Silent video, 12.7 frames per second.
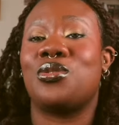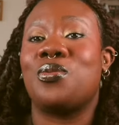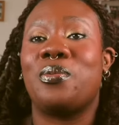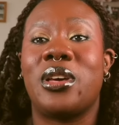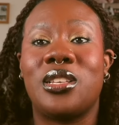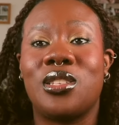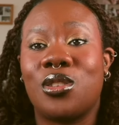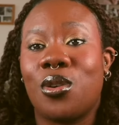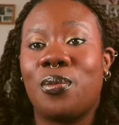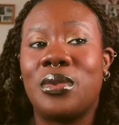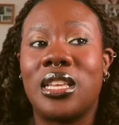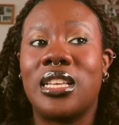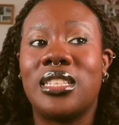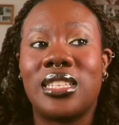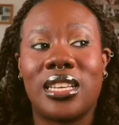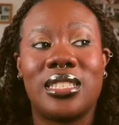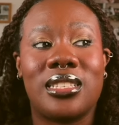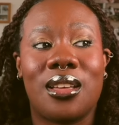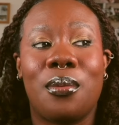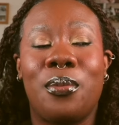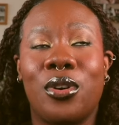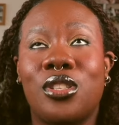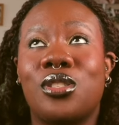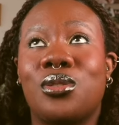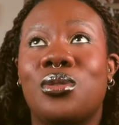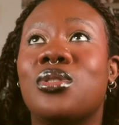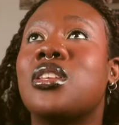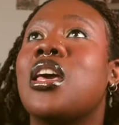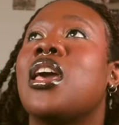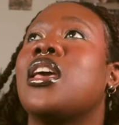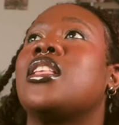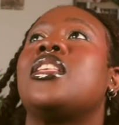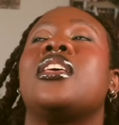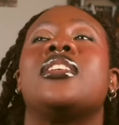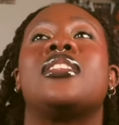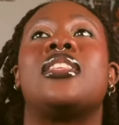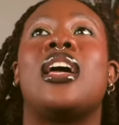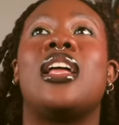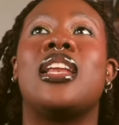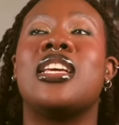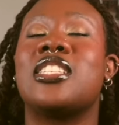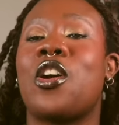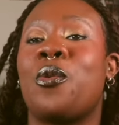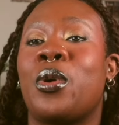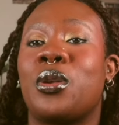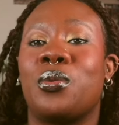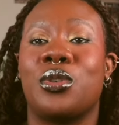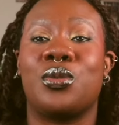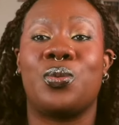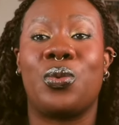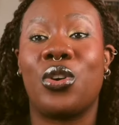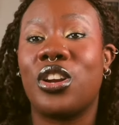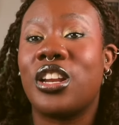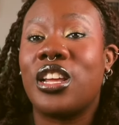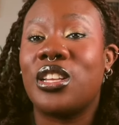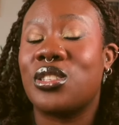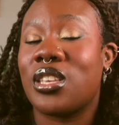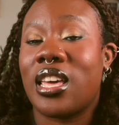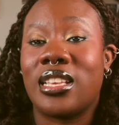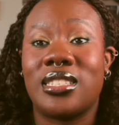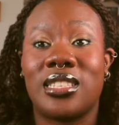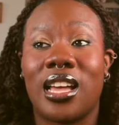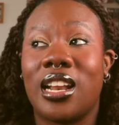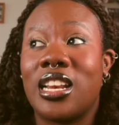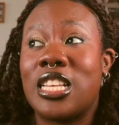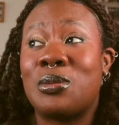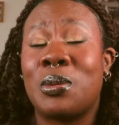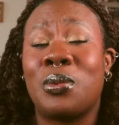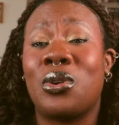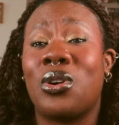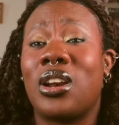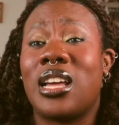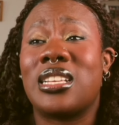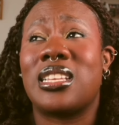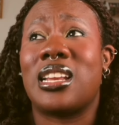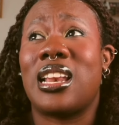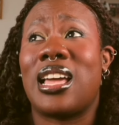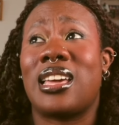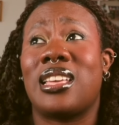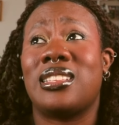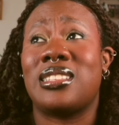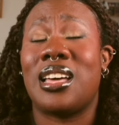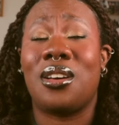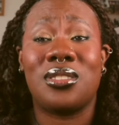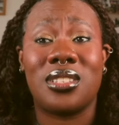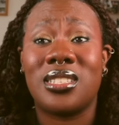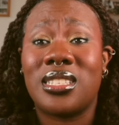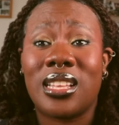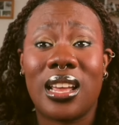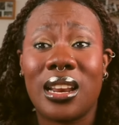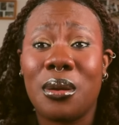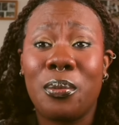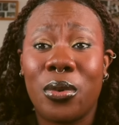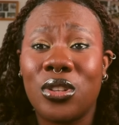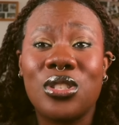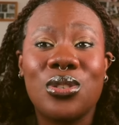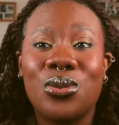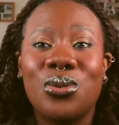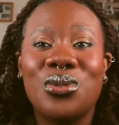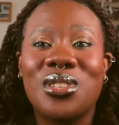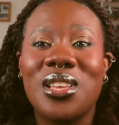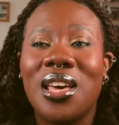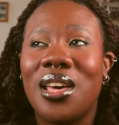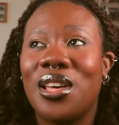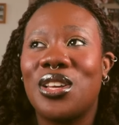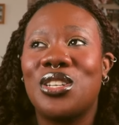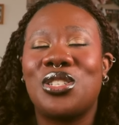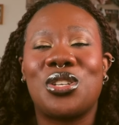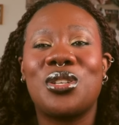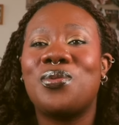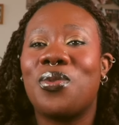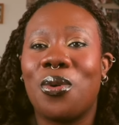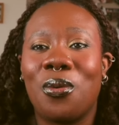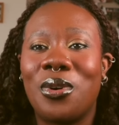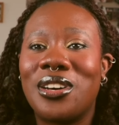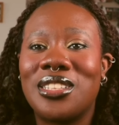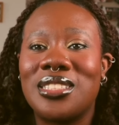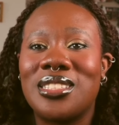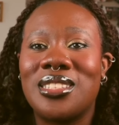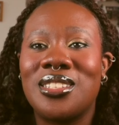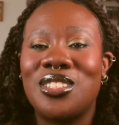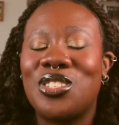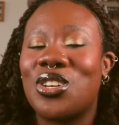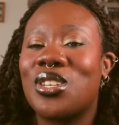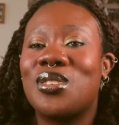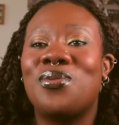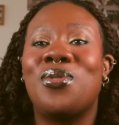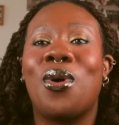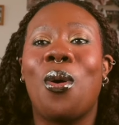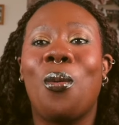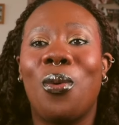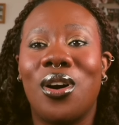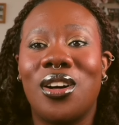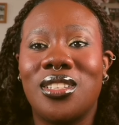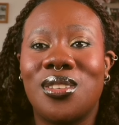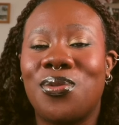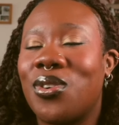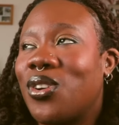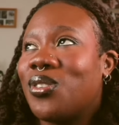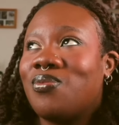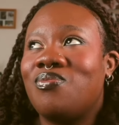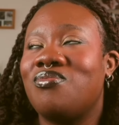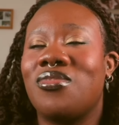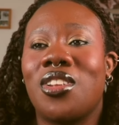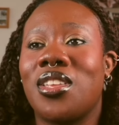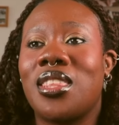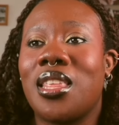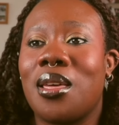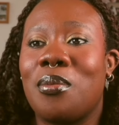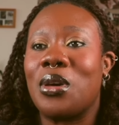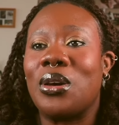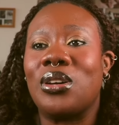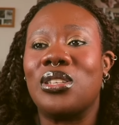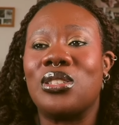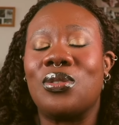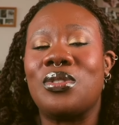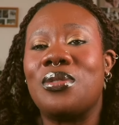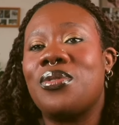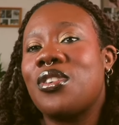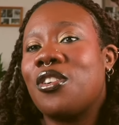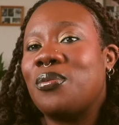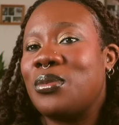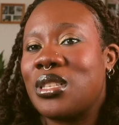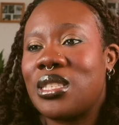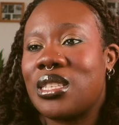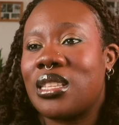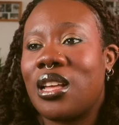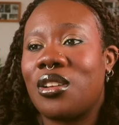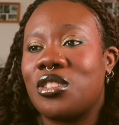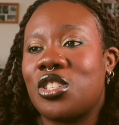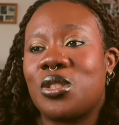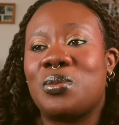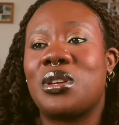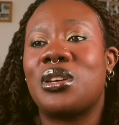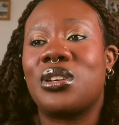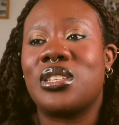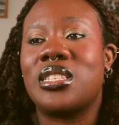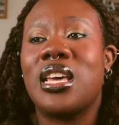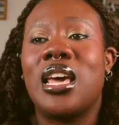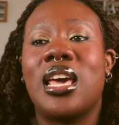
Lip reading: to mess up the tester bottles, the Stanleys. Everybody was running to get Stanleys. People collected like 1,000 Stanley bottles. Just for what? Just for what? For nothing, because of the fear of missing out. Just because